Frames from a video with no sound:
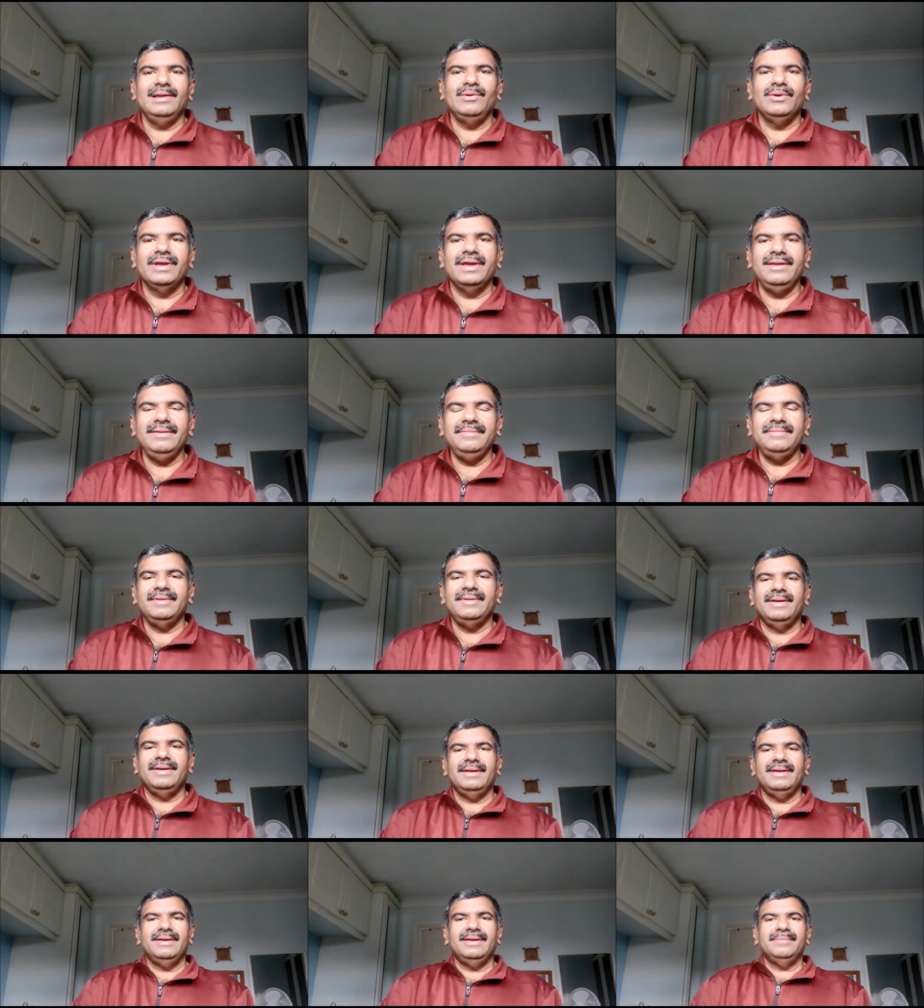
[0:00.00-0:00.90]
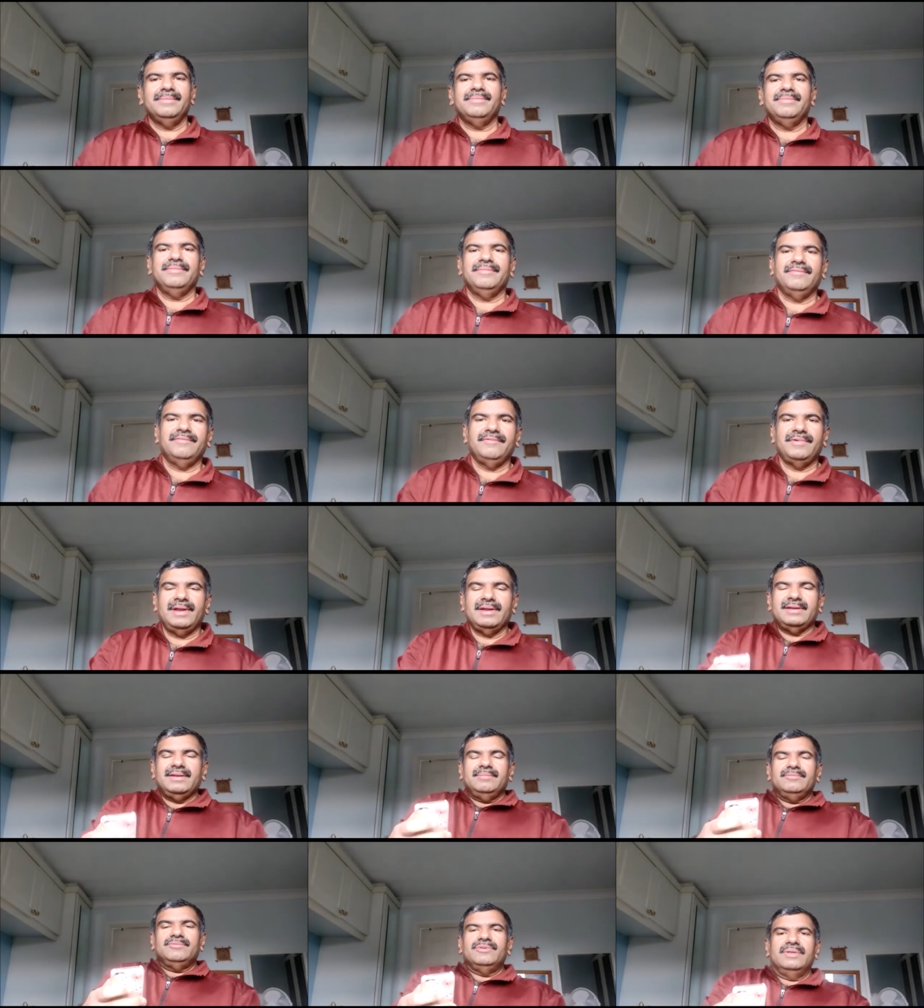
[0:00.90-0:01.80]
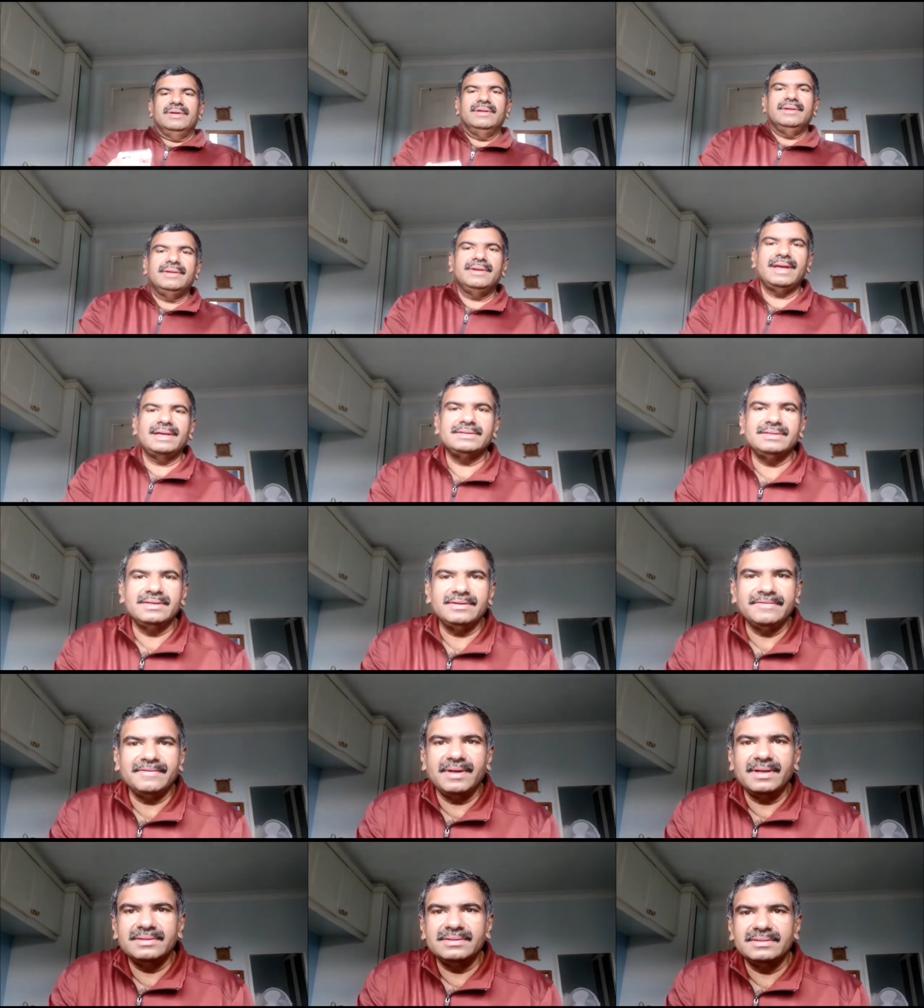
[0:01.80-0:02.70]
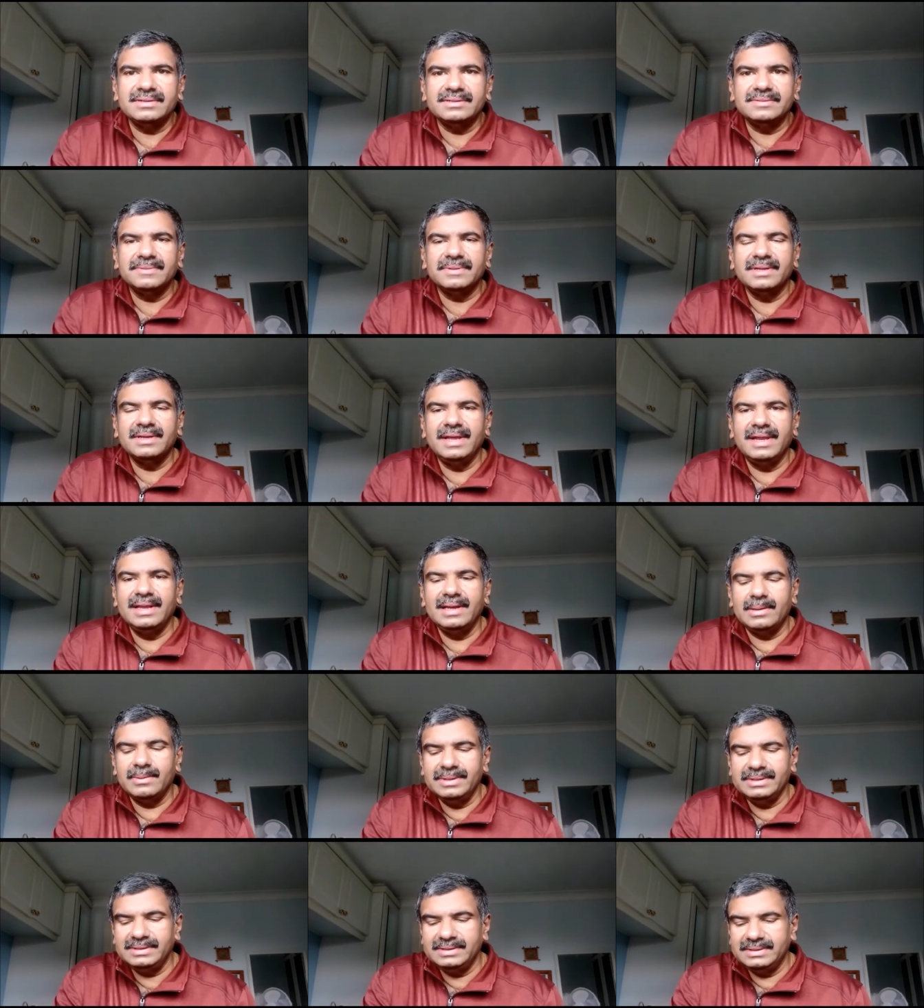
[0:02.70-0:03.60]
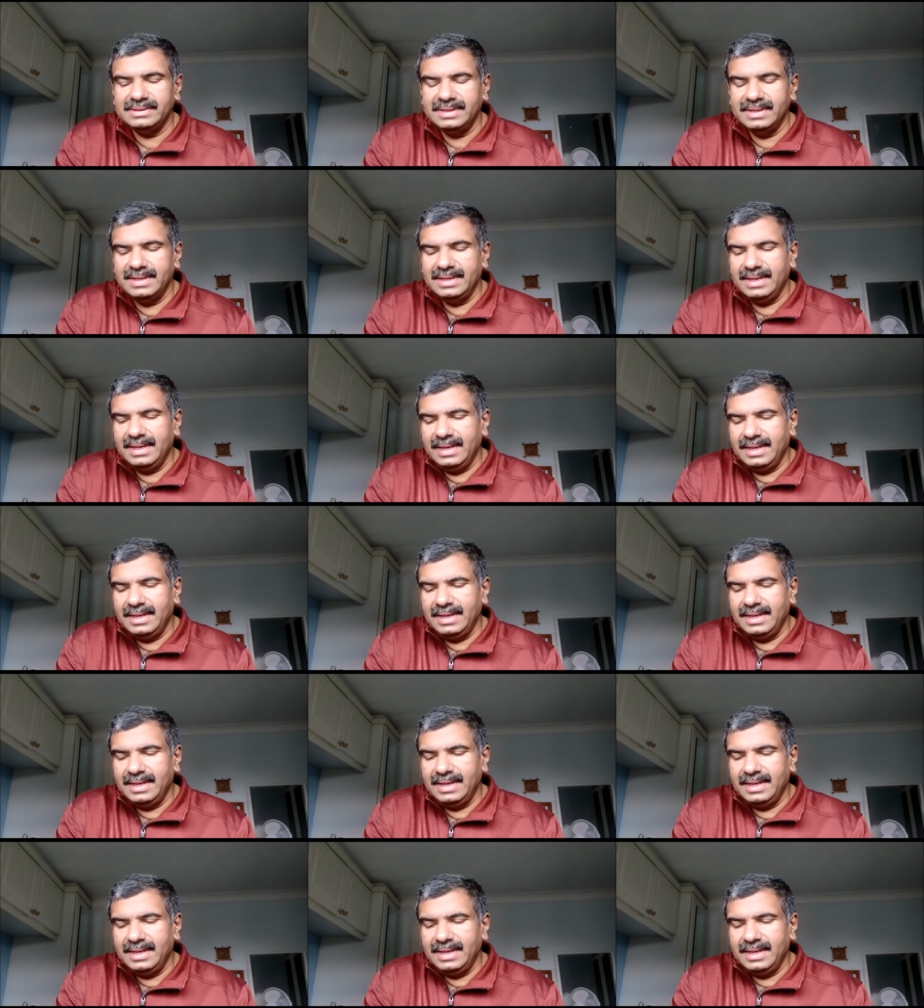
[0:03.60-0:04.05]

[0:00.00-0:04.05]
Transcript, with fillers: Hello again. Um, welcome to the next set of answers for the daily quiz.